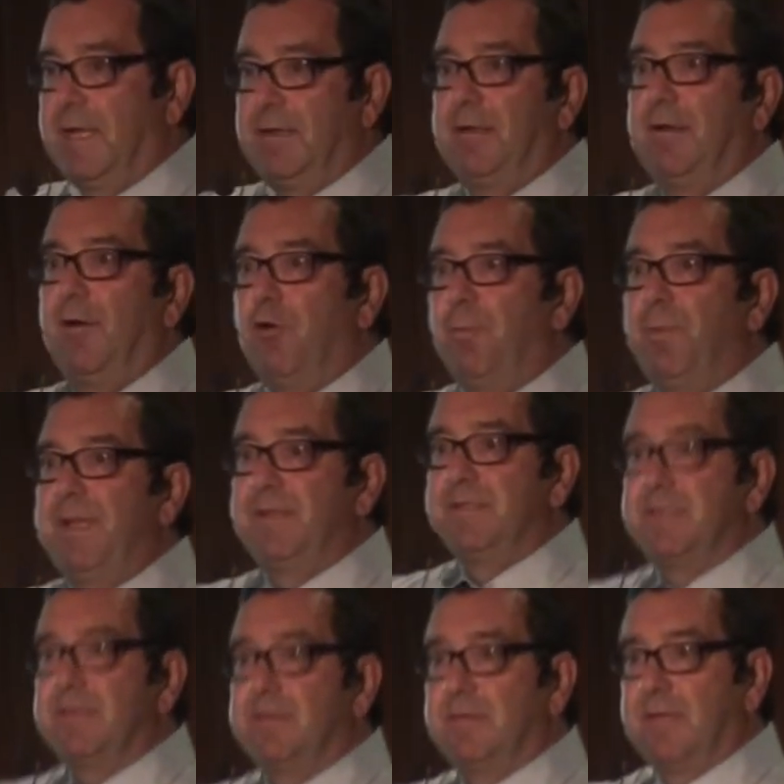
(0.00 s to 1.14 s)
that
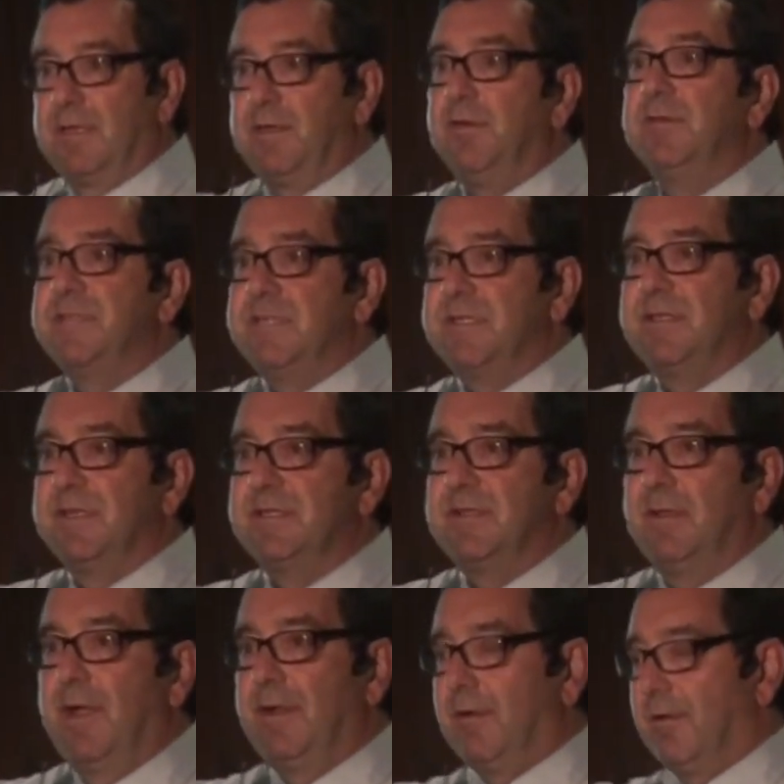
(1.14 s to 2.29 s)
uses
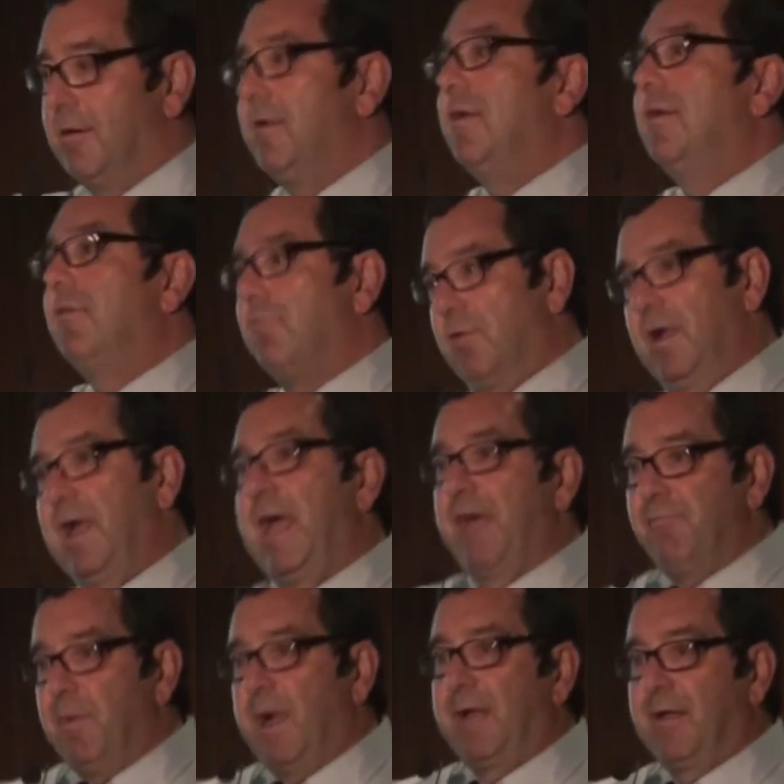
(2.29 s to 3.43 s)
this layer will
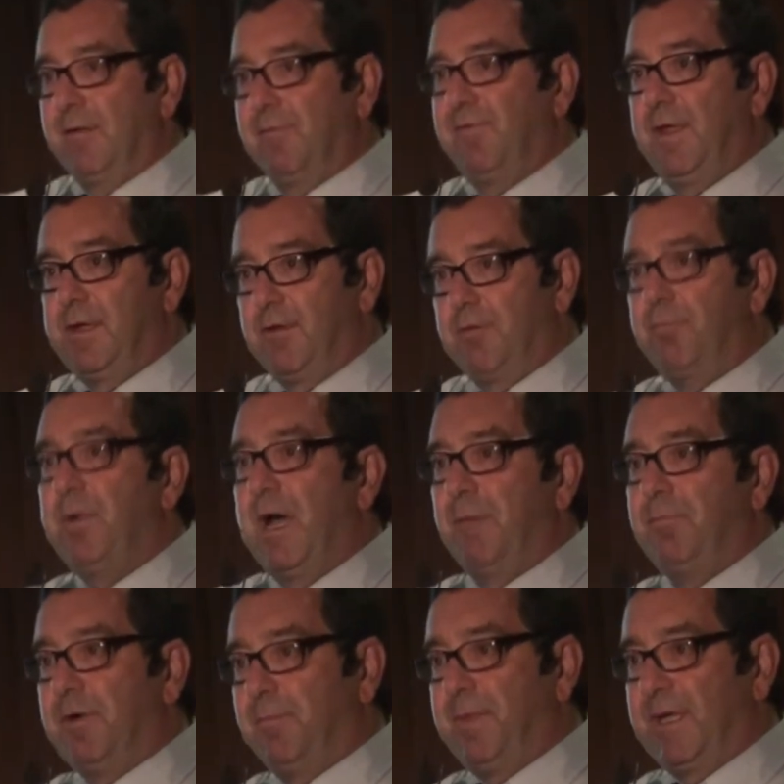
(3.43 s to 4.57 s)
have my configured
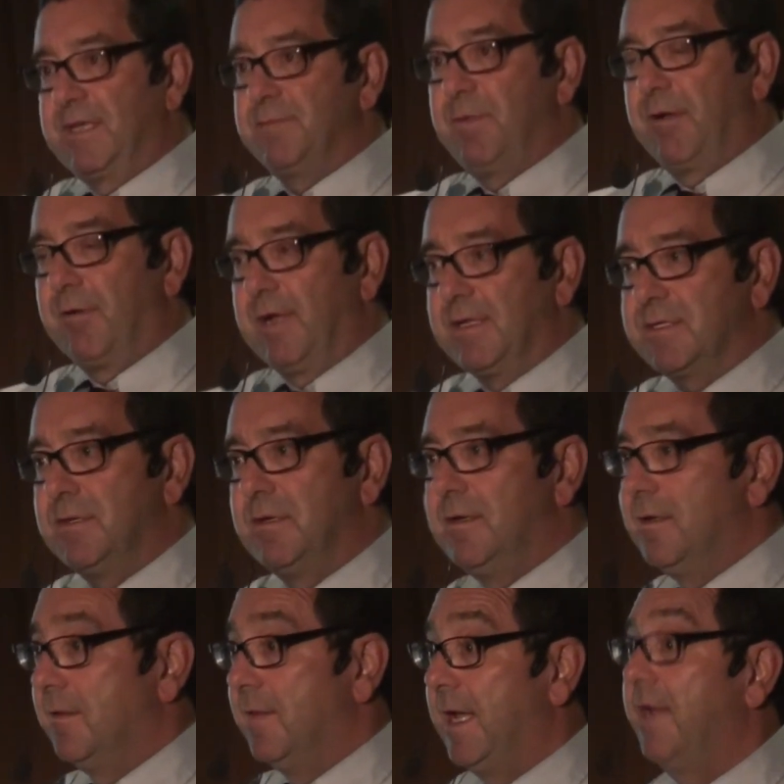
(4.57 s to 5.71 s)
pop-up experience.
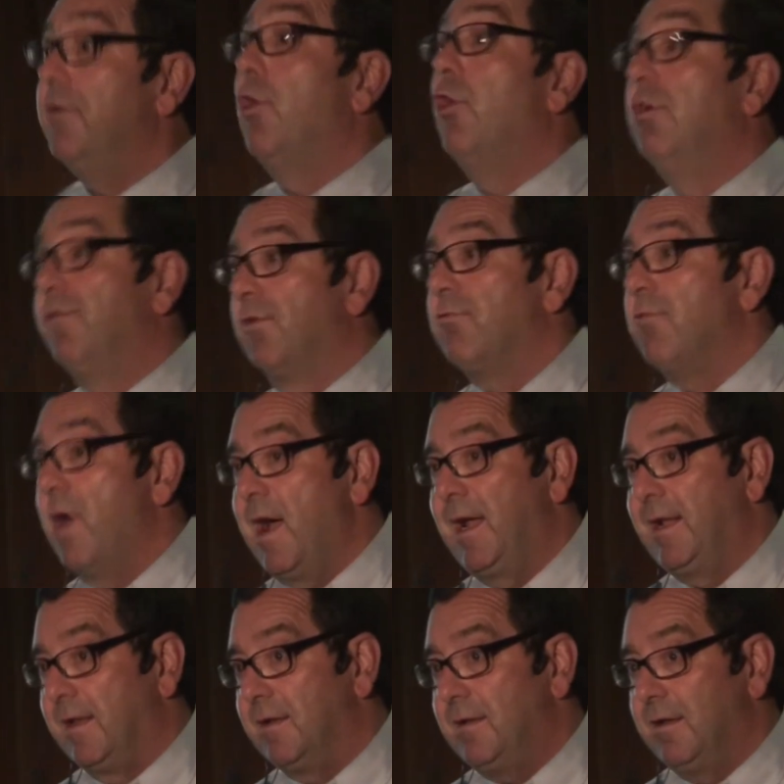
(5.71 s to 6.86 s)
They can
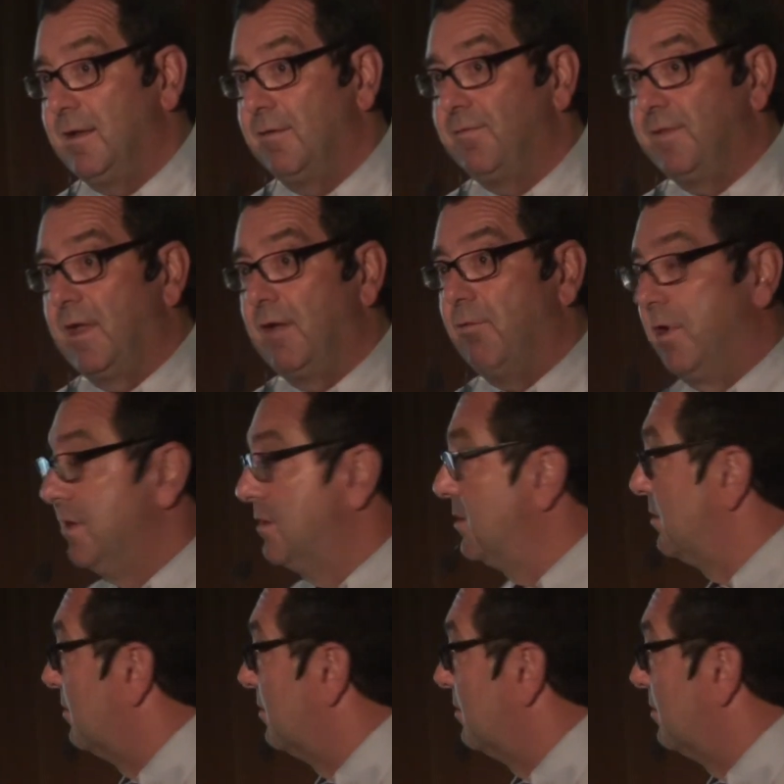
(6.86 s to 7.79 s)
override it if they want